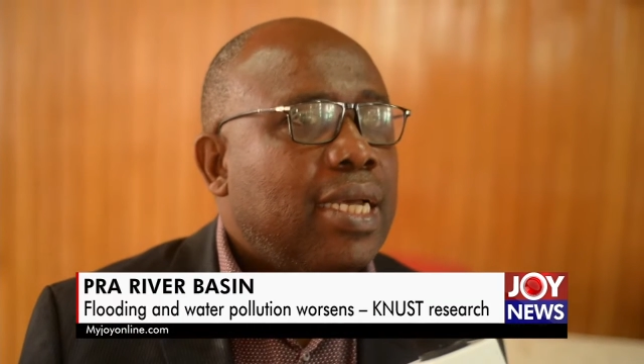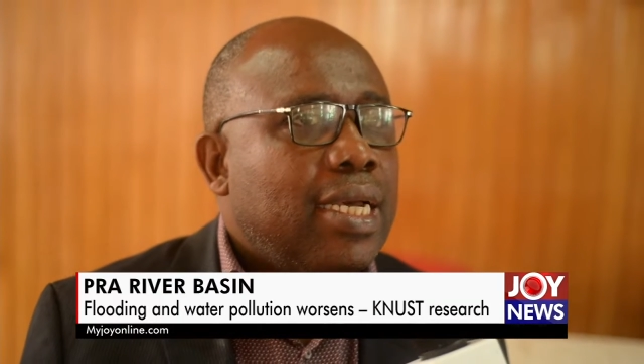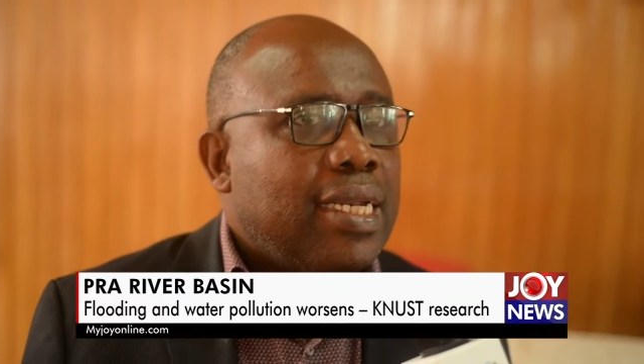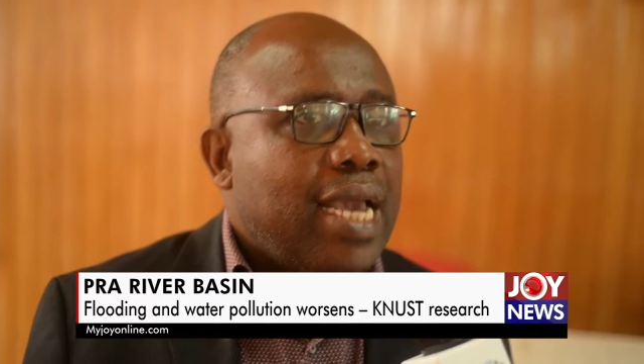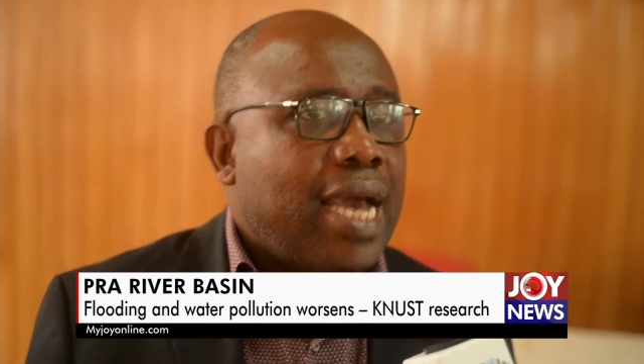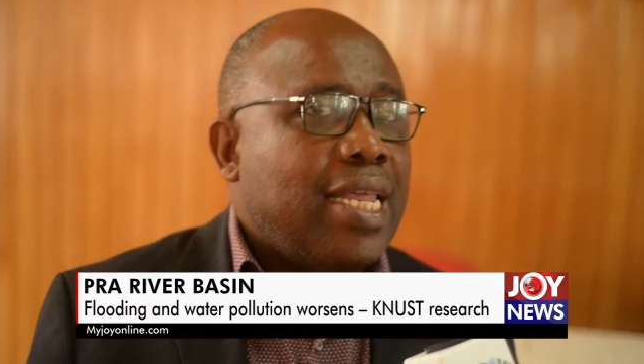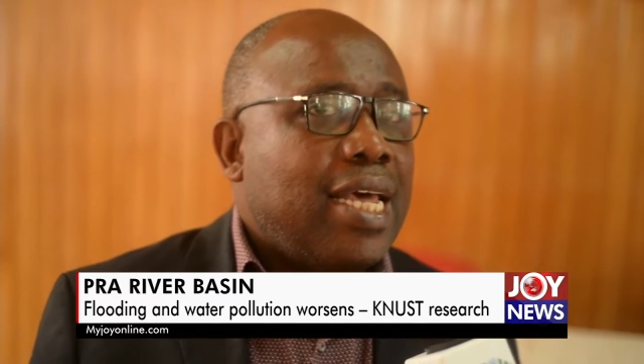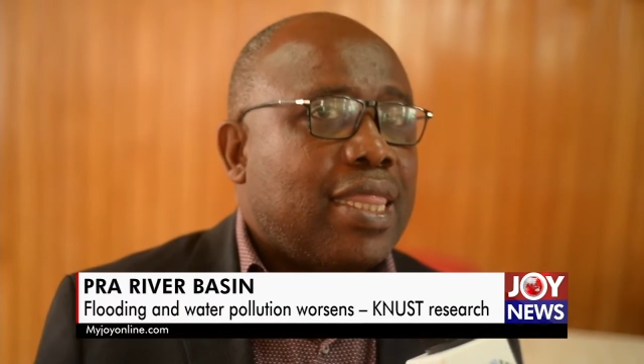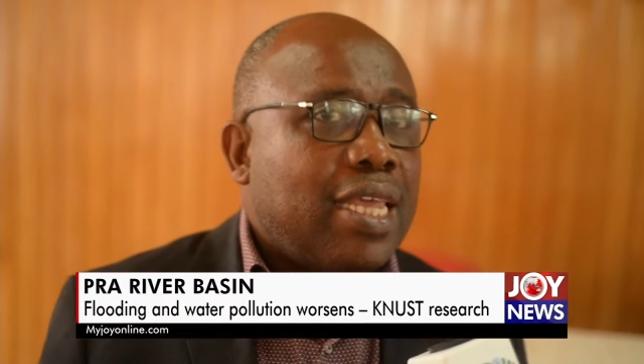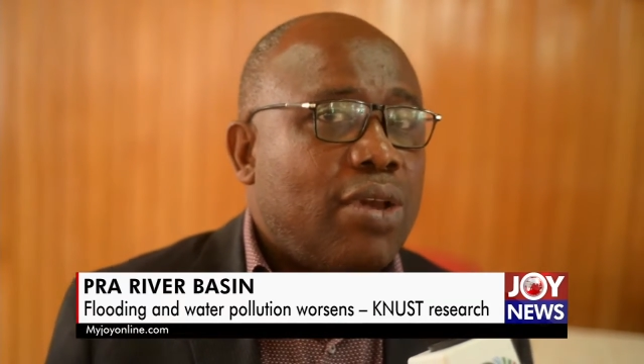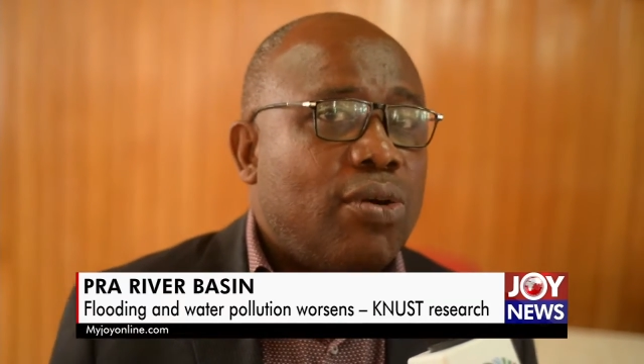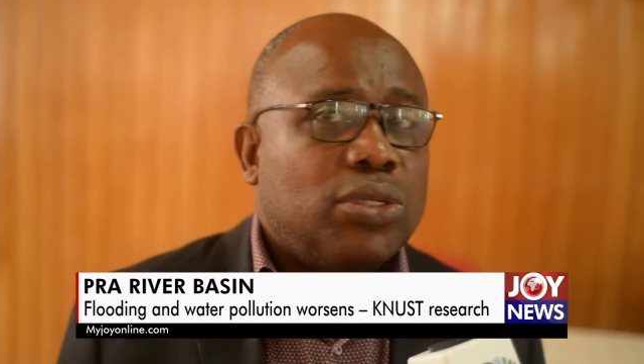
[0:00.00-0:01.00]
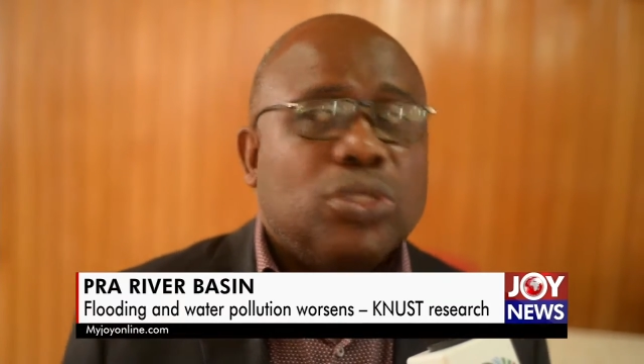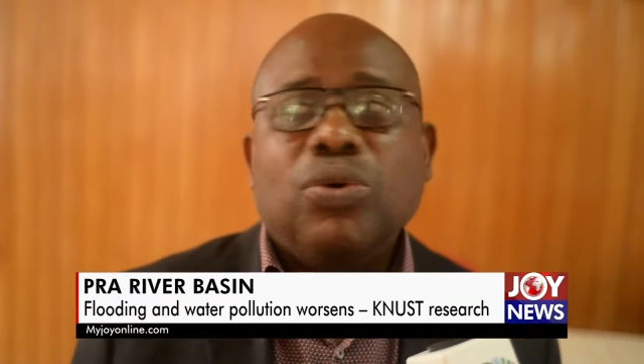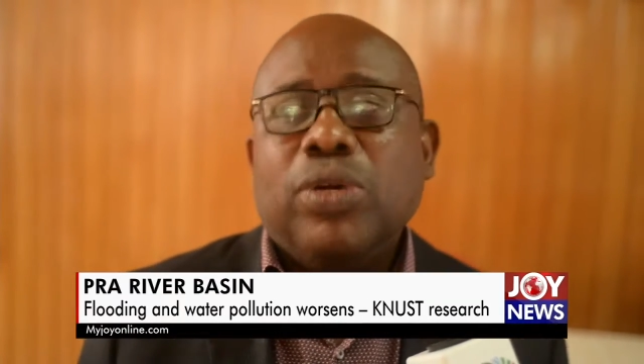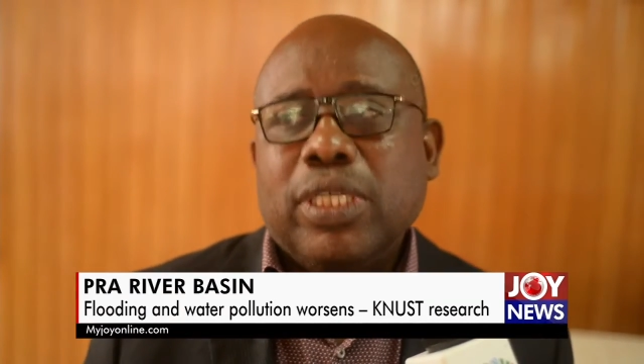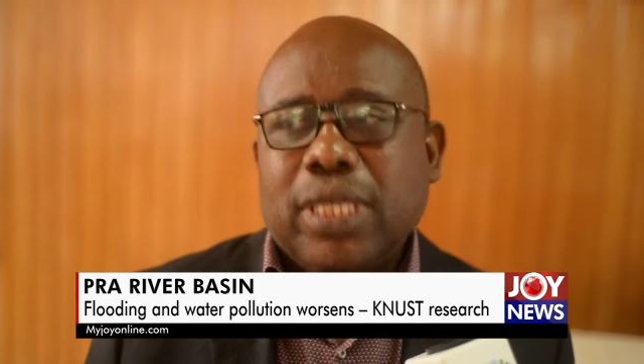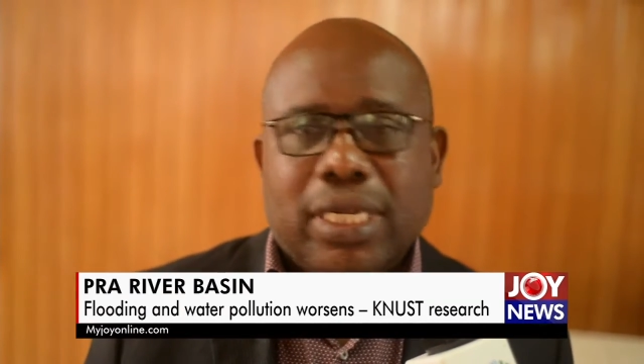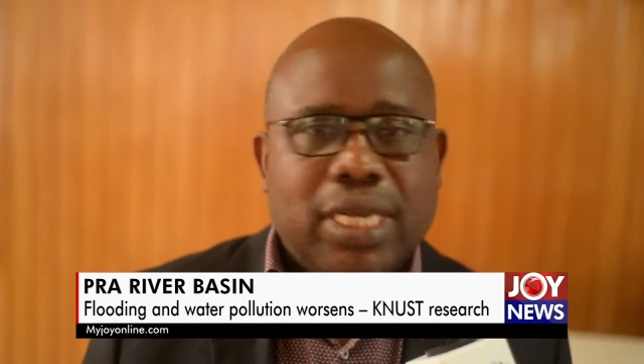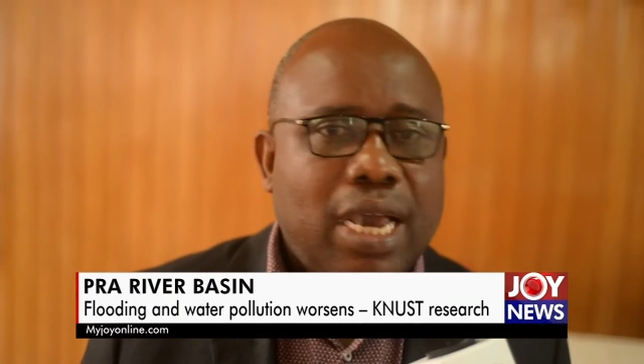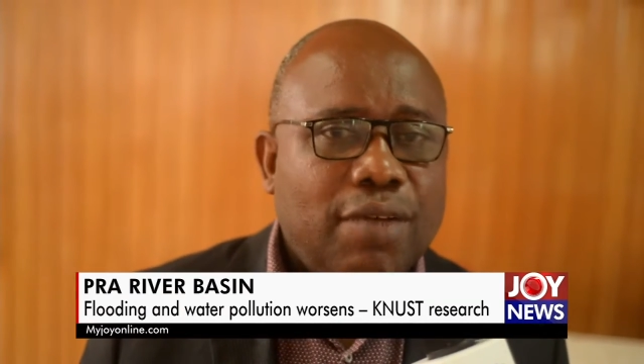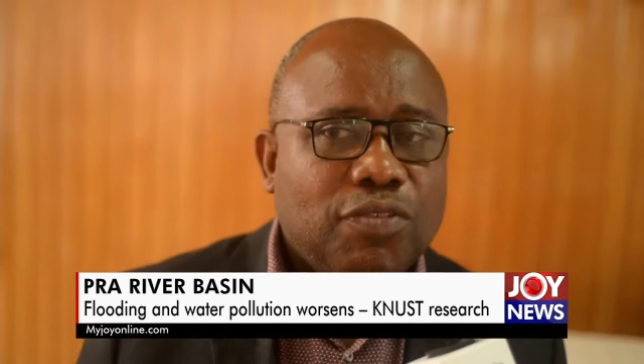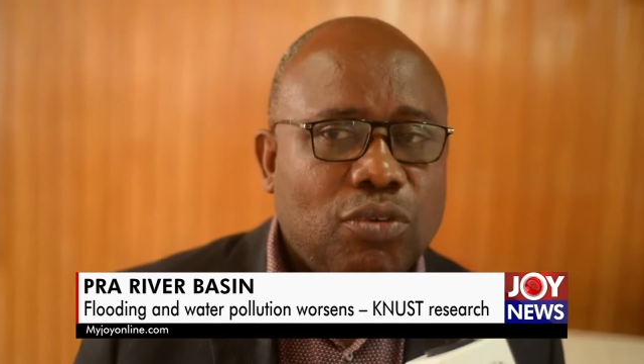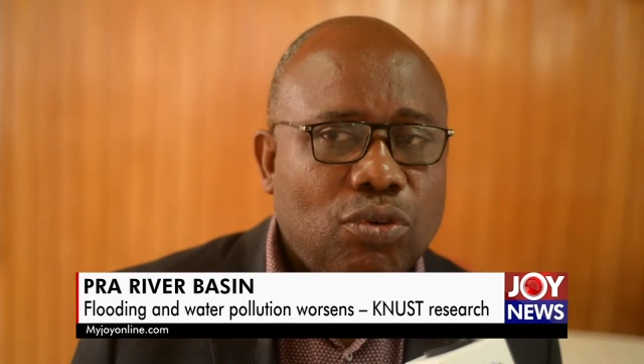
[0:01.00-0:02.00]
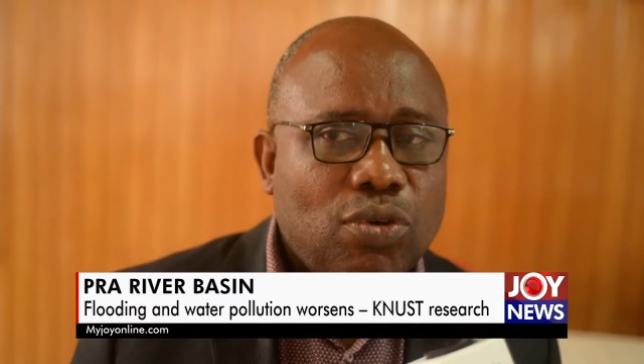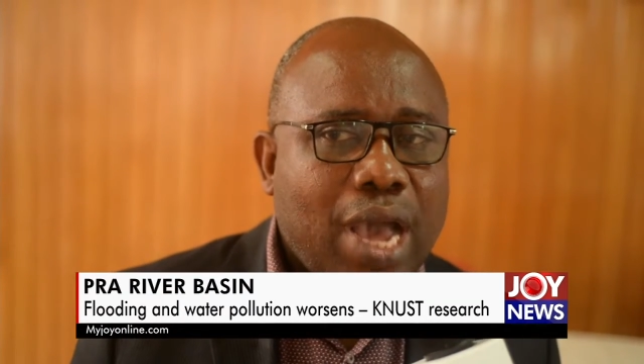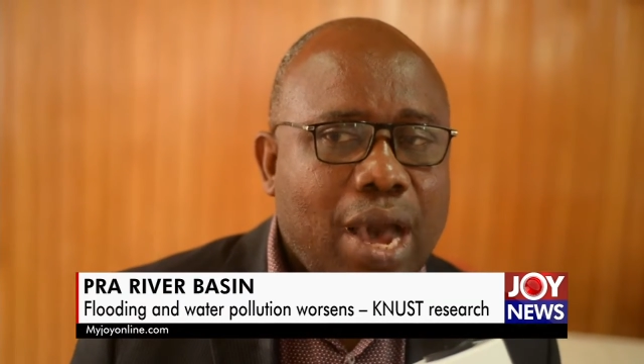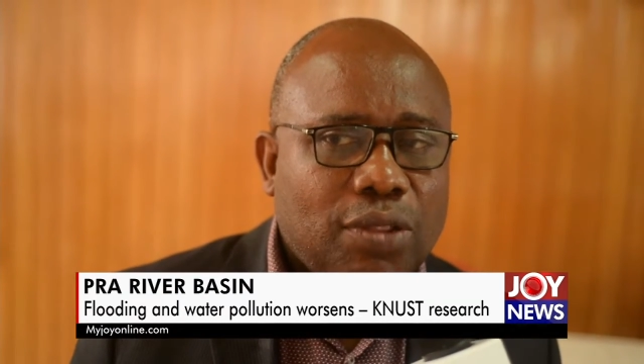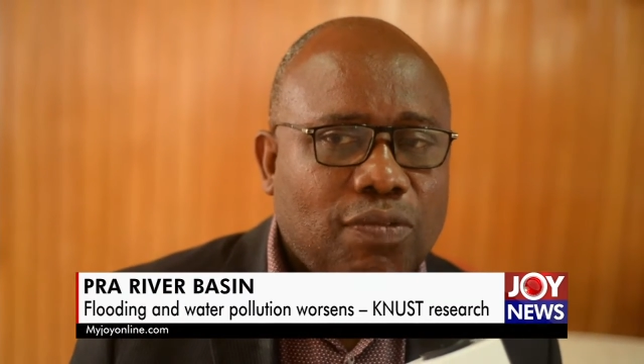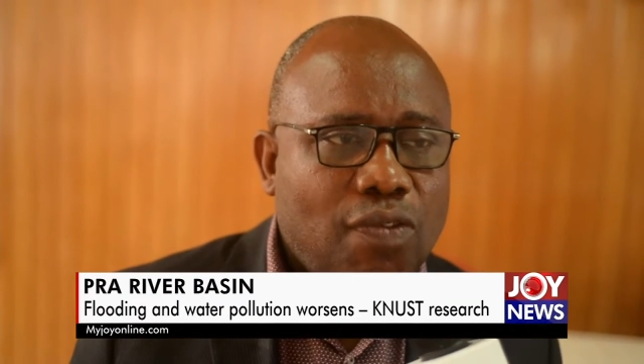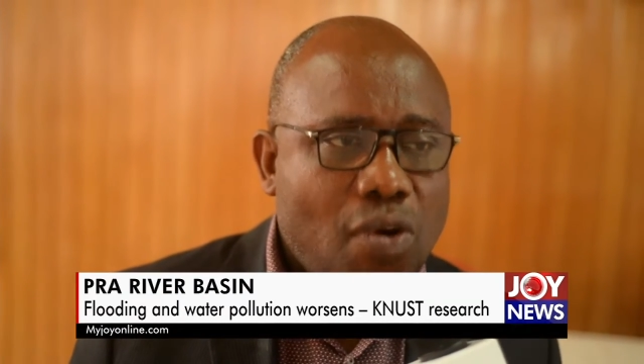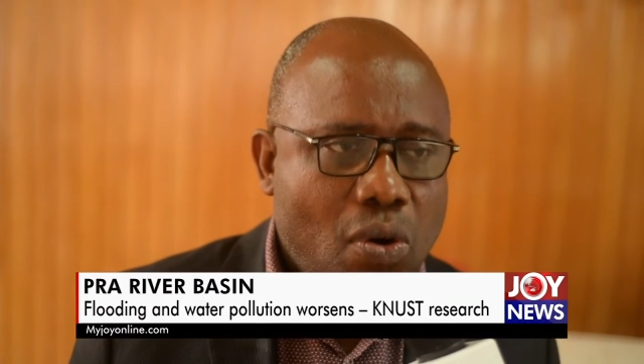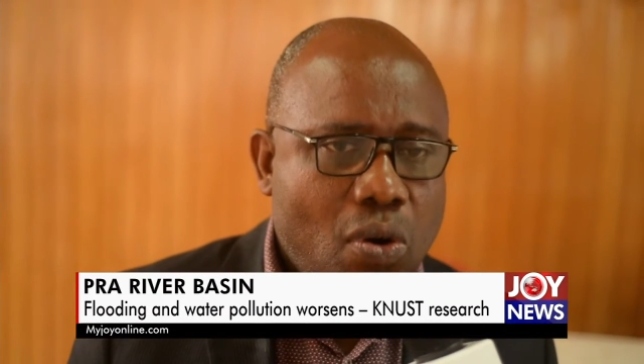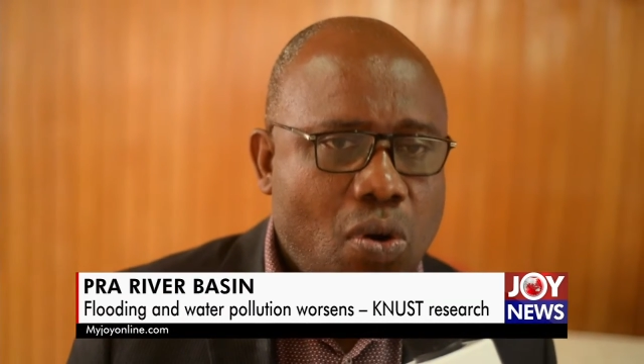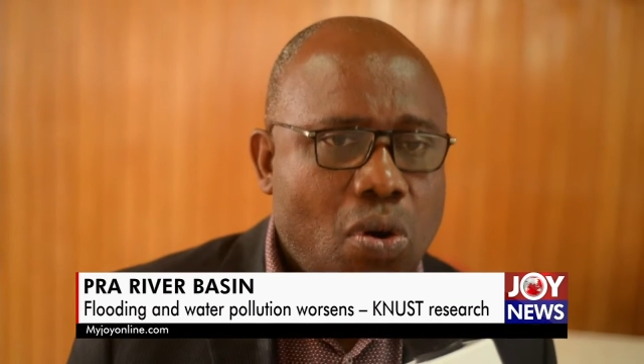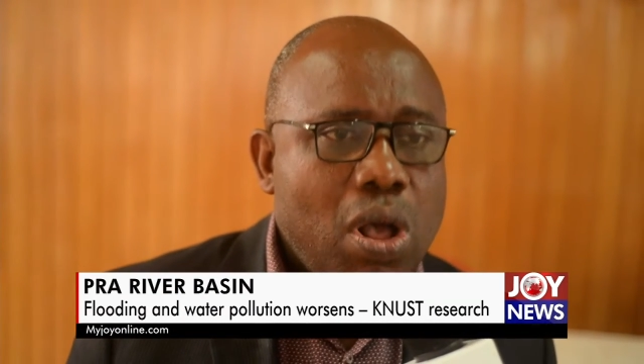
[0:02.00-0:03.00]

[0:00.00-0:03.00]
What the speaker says: The other thing also is that they have to look out for